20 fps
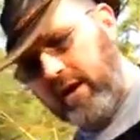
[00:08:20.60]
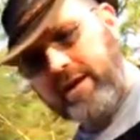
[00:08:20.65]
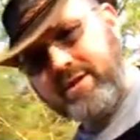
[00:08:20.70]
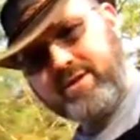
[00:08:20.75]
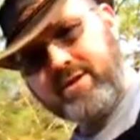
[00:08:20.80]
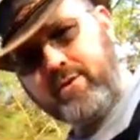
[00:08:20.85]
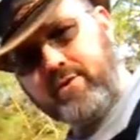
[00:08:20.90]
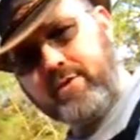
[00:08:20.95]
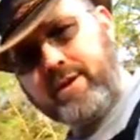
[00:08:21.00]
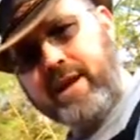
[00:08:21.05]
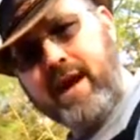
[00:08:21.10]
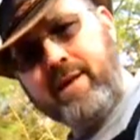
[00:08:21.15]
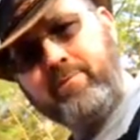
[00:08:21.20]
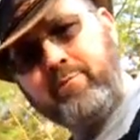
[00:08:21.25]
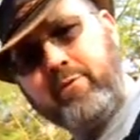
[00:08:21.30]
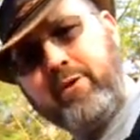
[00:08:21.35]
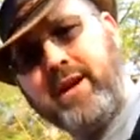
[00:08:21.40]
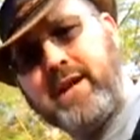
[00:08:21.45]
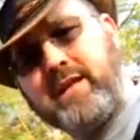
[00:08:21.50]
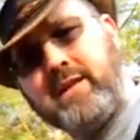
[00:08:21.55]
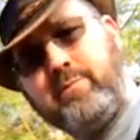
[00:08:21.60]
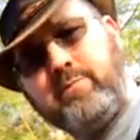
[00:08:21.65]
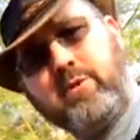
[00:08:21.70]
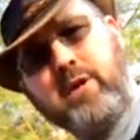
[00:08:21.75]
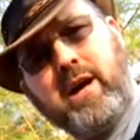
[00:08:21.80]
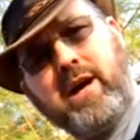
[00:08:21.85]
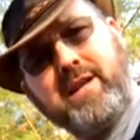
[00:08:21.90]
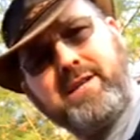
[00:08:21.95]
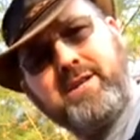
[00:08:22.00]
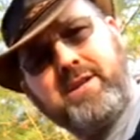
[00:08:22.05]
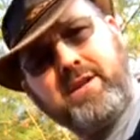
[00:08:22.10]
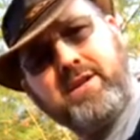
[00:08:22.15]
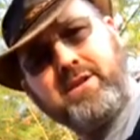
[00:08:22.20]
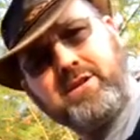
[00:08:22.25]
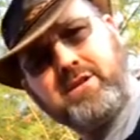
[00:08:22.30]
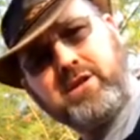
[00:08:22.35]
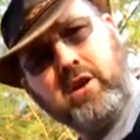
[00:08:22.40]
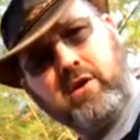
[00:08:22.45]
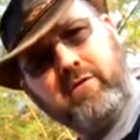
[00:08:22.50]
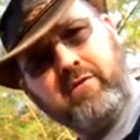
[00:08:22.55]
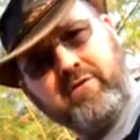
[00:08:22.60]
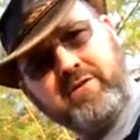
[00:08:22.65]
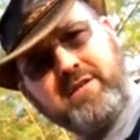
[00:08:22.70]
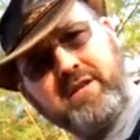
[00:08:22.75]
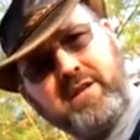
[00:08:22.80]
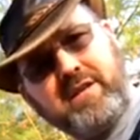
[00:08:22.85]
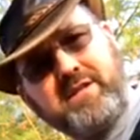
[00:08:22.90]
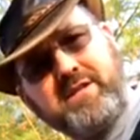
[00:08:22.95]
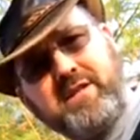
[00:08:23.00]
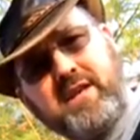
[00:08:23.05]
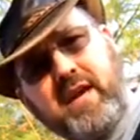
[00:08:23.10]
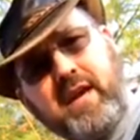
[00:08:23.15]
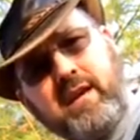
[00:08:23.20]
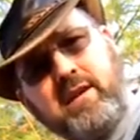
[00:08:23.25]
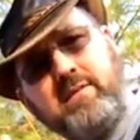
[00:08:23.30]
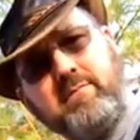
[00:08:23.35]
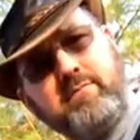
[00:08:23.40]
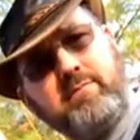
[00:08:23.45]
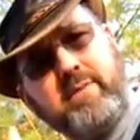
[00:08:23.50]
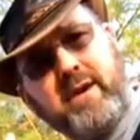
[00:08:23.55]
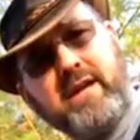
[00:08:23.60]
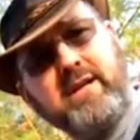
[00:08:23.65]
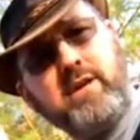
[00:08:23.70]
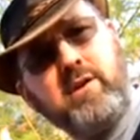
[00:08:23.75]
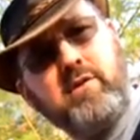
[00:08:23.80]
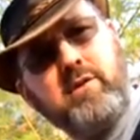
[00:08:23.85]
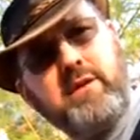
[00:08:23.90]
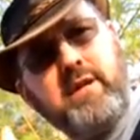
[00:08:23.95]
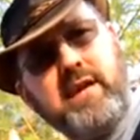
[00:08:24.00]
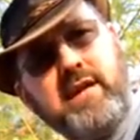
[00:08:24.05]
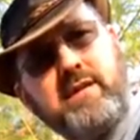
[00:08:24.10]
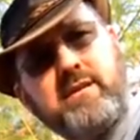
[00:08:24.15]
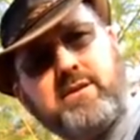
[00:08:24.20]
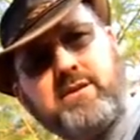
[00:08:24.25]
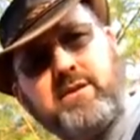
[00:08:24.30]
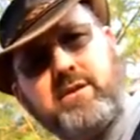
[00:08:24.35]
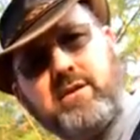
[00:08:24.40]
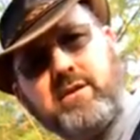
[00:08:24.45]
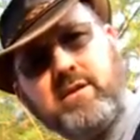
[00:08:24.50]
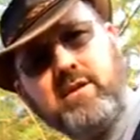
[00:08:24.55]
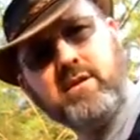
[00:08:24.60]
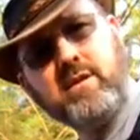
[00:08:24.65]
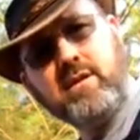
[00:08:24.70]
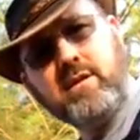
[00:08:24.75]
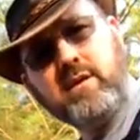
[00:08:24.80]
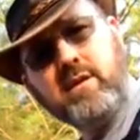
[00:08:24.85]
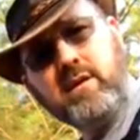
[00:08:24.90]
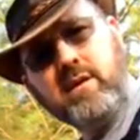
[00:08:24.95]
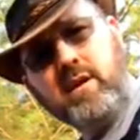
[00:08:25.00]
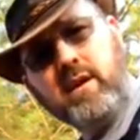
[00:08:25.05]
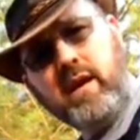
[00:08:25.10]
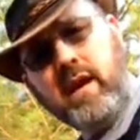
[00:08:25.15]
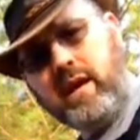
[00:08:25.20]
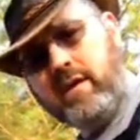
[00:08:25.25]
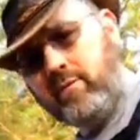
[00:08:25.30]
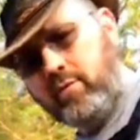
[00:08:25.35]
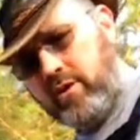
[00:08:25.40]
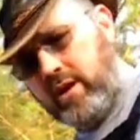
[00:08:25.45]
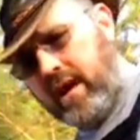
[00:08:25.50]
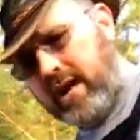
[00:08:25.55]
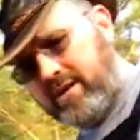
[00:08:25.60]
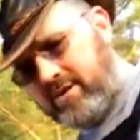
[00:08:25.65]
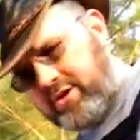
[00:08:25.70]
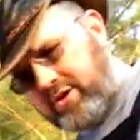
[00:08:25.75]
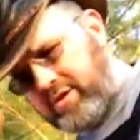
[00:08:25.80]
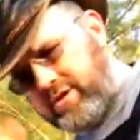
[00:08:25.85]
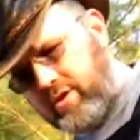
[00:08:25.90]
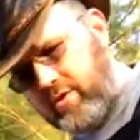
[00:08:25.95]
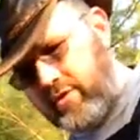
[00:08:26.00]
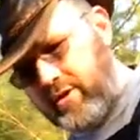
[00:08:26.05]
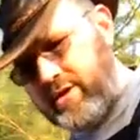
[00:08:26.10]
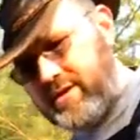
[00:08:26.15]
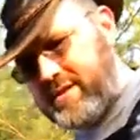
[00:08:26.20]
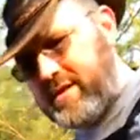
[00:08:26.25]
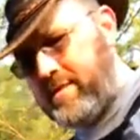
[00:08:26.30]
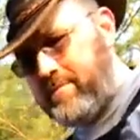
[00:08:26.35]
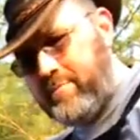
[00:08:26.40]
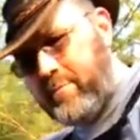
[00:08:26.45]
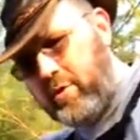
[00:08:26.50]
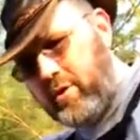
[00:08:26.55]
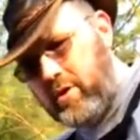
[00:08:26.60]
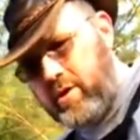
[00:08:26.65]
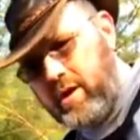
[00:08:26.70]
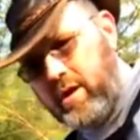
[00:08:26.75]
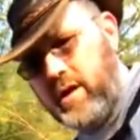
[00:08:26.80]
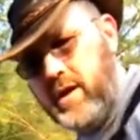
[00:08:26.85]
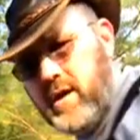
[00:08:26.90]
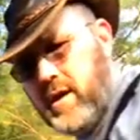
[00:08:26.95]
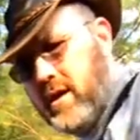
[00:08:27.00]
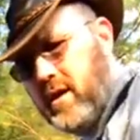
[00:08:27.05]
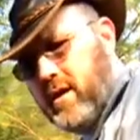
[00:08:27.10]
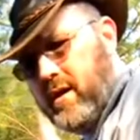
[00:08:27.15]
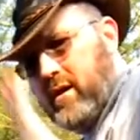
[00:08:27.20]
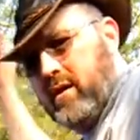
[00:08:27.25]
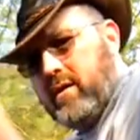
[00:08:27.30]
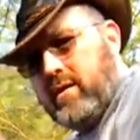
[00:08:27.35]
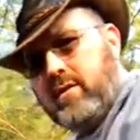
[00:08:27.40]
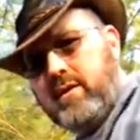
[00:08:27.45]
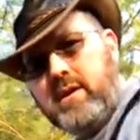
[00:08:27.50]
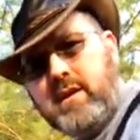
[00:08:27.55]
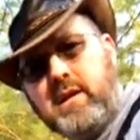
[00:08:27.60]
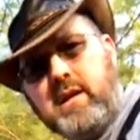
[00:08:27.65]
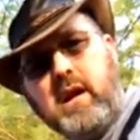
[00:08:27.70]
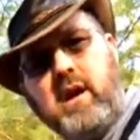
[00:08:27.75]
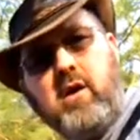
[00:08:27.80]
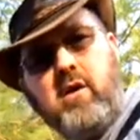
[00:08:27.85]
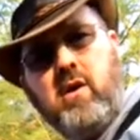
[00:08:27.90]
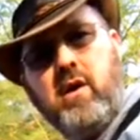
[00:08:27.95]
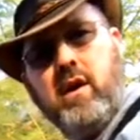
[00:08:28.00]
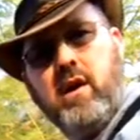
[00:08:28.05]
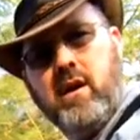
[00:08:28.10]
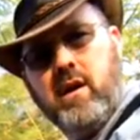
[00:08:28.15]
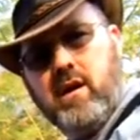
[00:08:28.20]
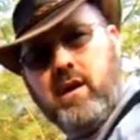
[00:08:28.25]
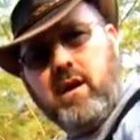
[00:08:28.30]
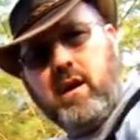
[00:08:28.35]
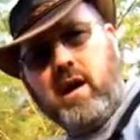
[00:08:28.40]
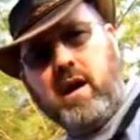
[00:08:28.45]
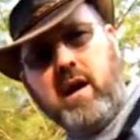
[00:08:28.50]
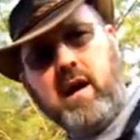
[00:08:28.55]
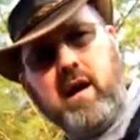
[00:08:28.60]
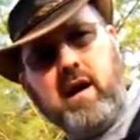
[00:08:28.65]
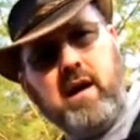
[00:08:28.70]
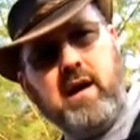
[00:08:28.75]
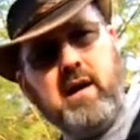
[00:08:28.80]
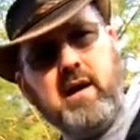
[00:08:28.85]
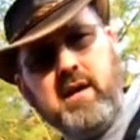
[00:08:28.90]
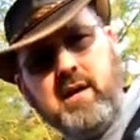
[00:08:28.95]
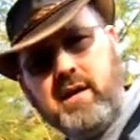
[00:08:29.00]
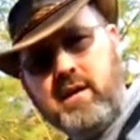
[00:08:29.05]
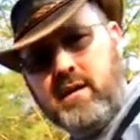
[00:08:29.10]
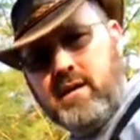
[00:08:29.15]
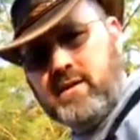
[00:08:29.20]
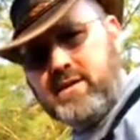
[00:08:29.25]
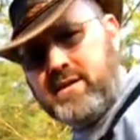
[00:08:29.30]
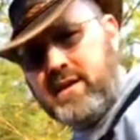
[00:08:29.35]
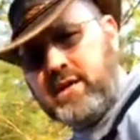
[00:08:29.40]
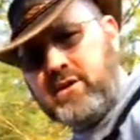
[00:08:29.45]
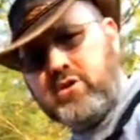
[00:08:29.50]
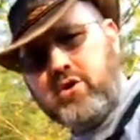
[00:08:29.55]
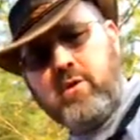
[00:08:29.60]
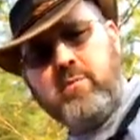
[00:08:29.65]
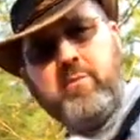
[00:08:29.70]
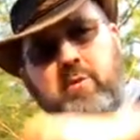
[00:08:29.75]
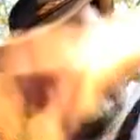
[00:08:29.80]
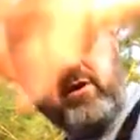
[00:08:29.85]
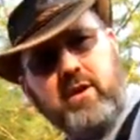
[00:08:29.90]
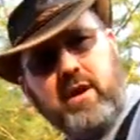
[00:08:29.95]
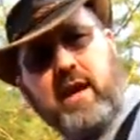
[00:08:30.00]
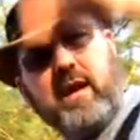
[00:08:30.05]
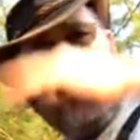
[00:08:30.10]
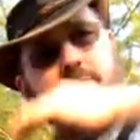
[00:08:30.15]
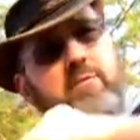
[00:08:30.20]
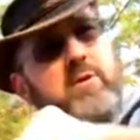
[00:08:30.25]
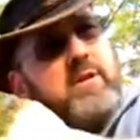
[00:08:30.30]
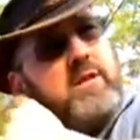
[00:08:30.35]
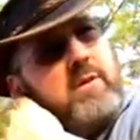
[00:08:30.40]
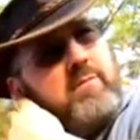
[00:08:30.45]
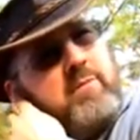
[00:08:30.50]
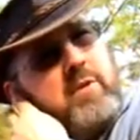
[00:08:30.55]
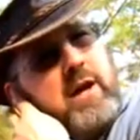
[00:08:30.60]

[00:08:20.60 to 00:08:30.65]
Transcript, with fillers: Right, so we're not bringing the blood to the surface of the skin by doing this, and we're not just doing a simple, you know, uh, centripetal kind of bring the